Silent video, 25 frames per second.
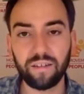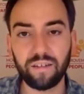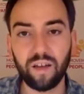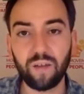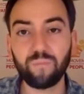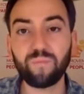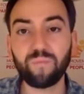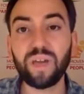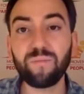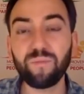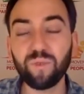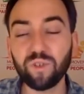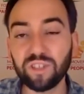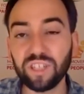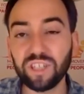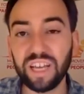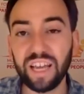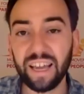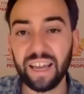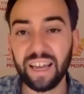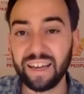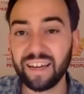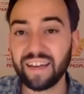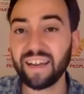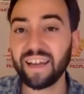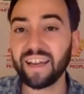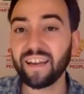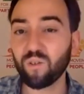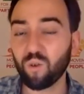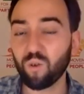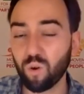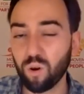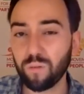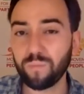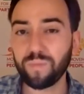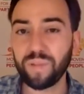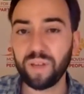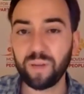a people's candidate
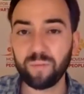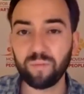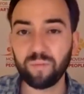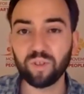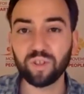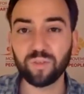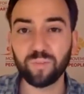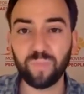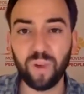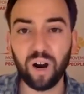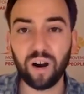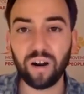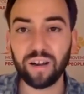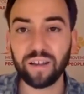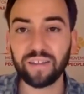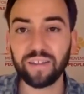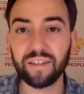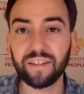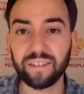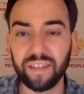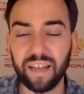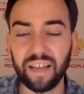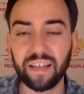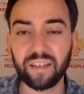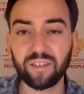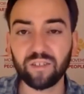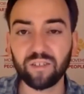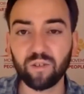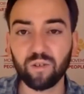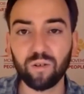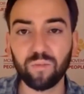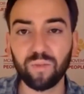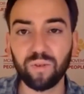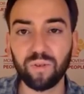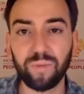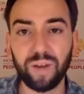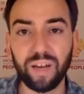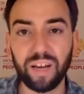or a people's party that takes
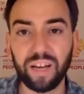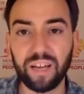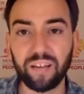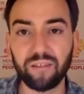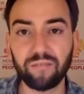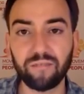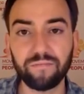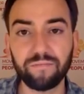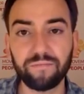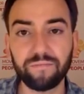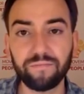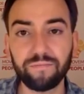corporate money.